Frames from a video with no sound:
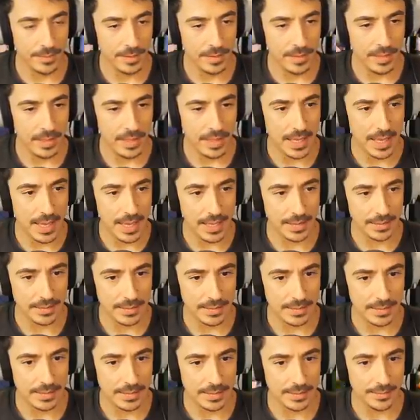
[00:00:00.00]

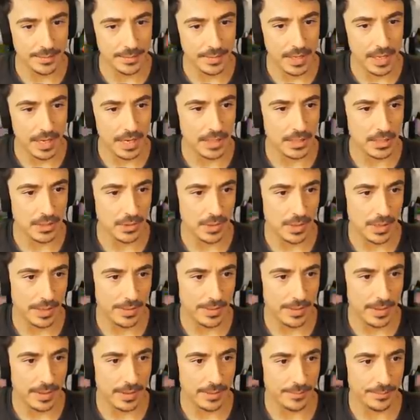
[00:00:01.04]
Yes. Yeah, I do like
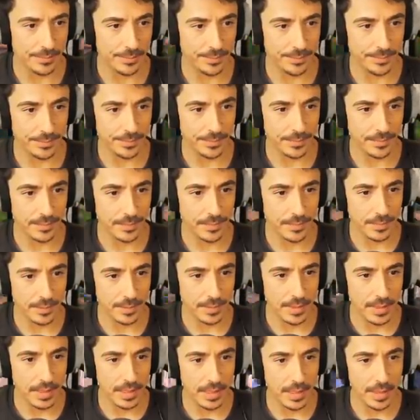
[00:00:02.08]
that.
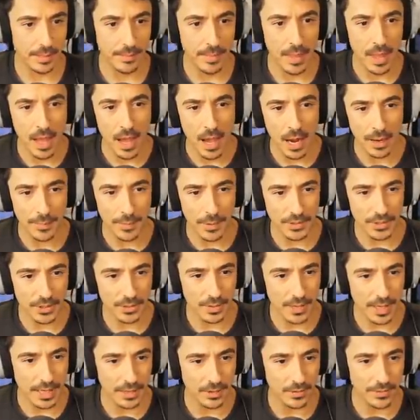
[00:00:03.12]
Yeah. I'm not so
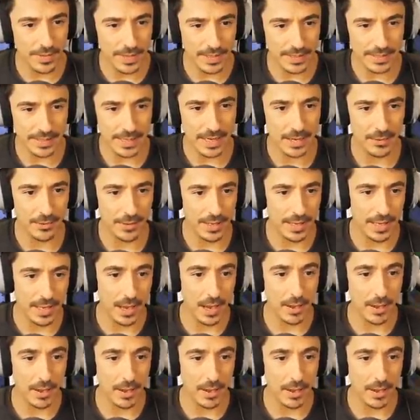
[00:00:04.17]
keen on this now here.